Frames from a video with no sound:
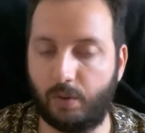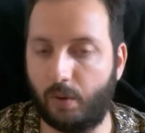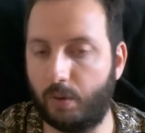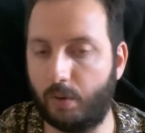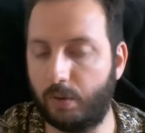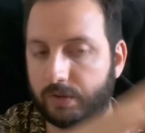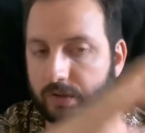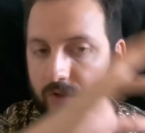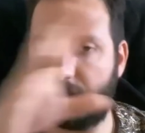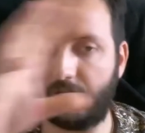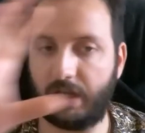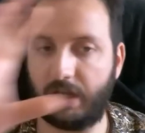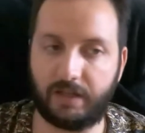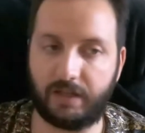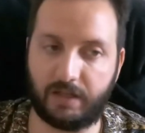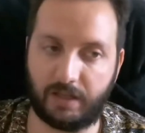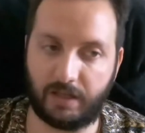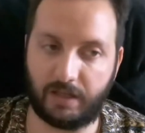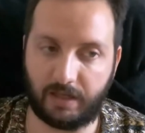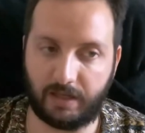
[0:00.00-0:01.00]
all the,
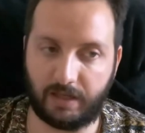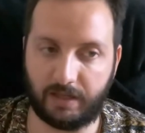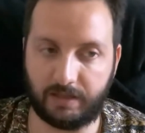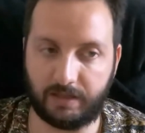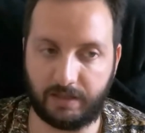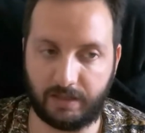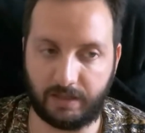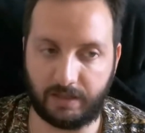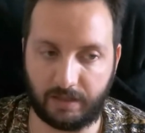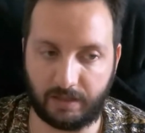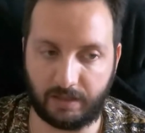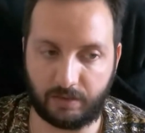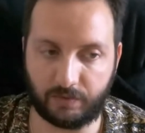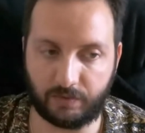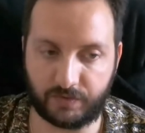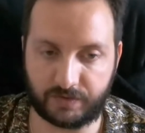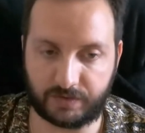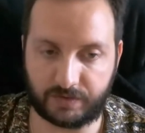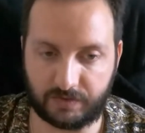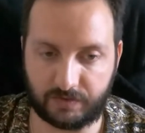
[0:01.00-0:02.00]
the, the
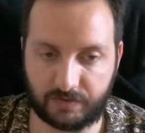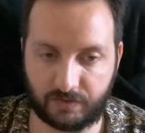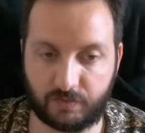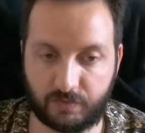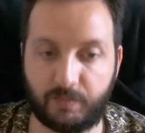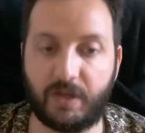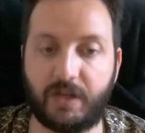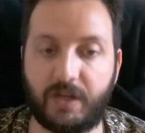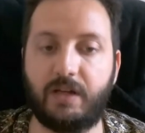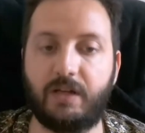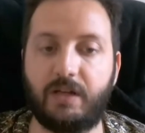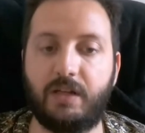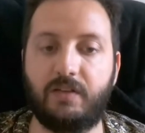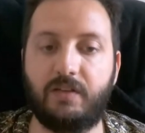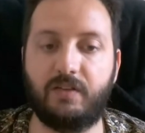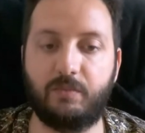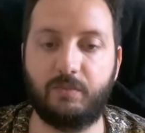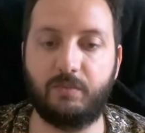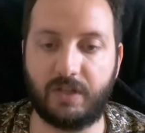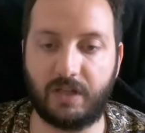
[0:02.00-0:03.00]
consensus
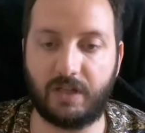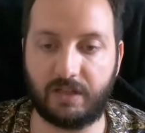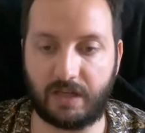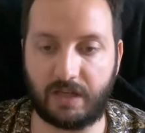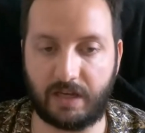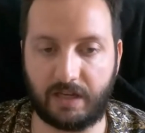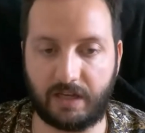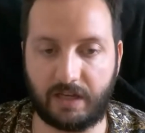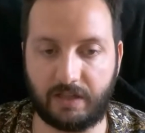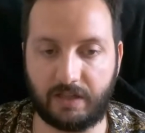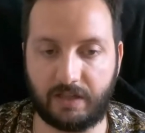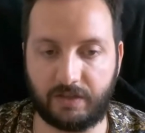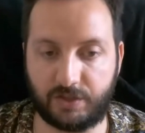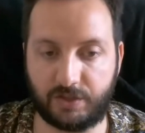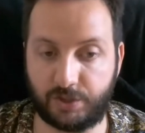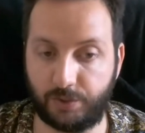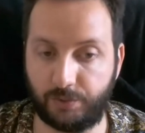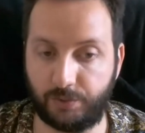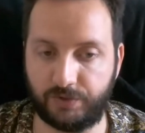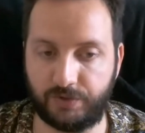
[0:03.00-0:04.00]
mechanism that I
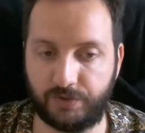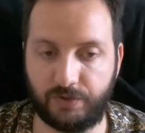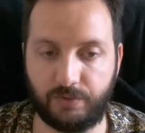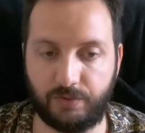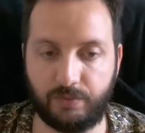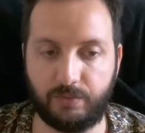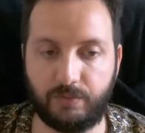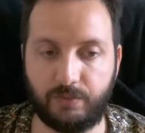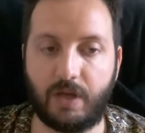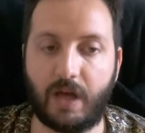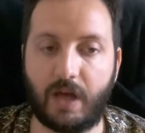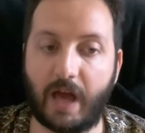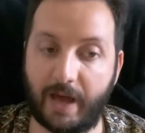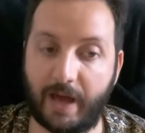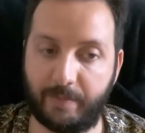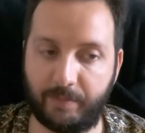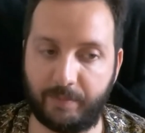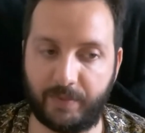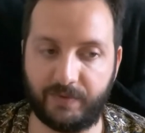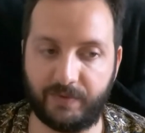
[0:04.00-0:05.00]
showed you
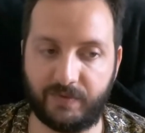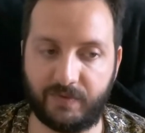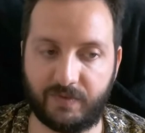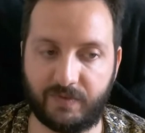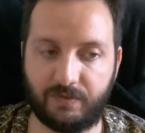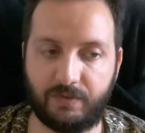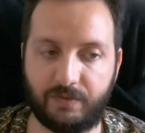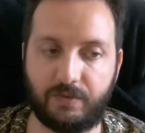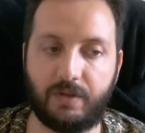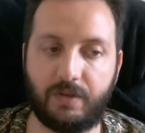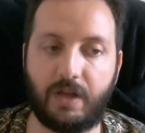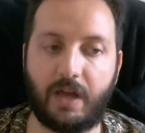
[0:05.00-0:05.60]
happens,